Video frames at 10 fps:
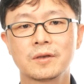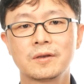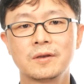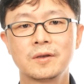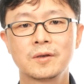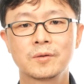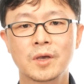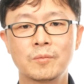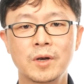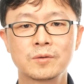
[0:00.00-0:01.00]

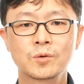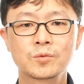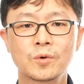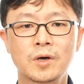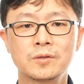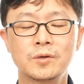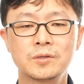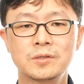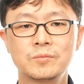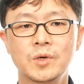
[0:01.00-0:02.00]
we
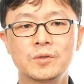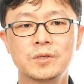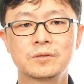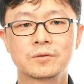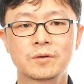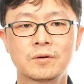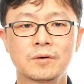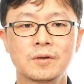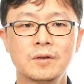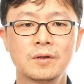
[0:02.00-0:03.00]
develop things
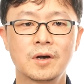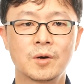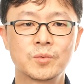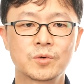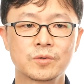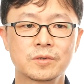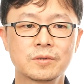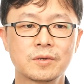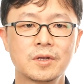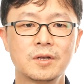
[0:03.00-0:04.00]
slower
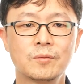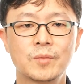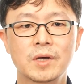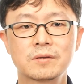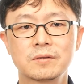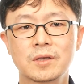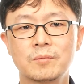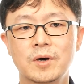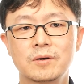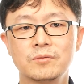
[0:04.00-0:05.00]
because we had to
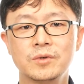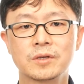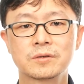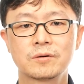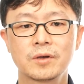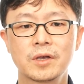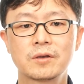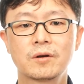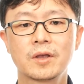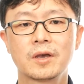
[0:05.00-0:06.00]
do additional work for
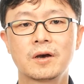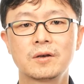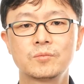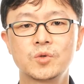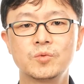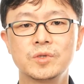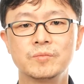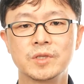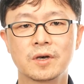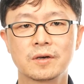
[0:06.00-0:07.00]
this, but we need
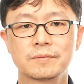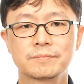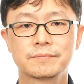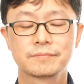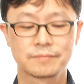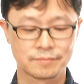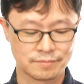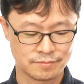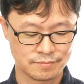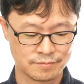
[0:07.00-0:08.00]
a
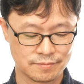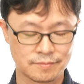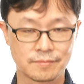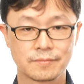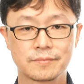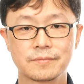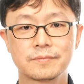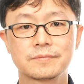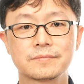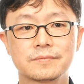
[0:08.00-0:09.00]
solution in order to
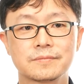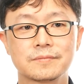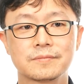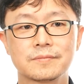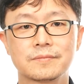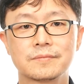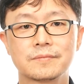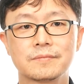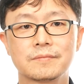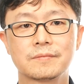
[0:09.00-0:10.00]
develop more rapidly.
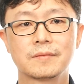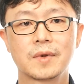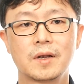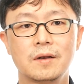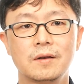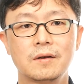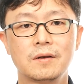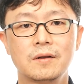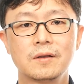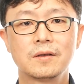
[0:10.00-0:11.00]

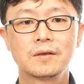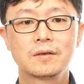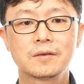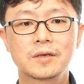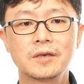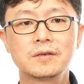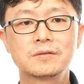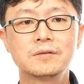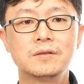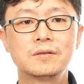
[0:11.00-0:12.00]
There
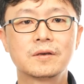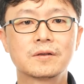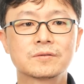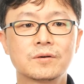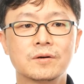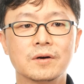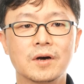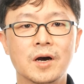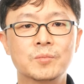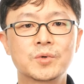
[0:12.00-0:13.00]
are some future
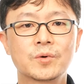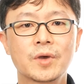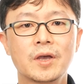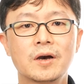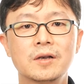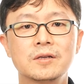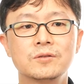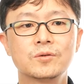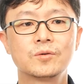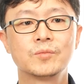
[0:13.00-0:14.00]
works left
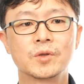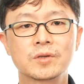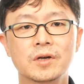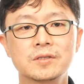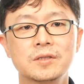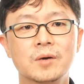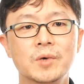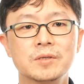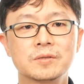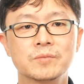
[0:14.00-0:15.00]
for
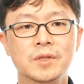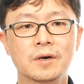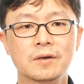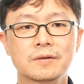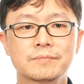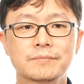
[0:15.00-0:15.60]
KSETL.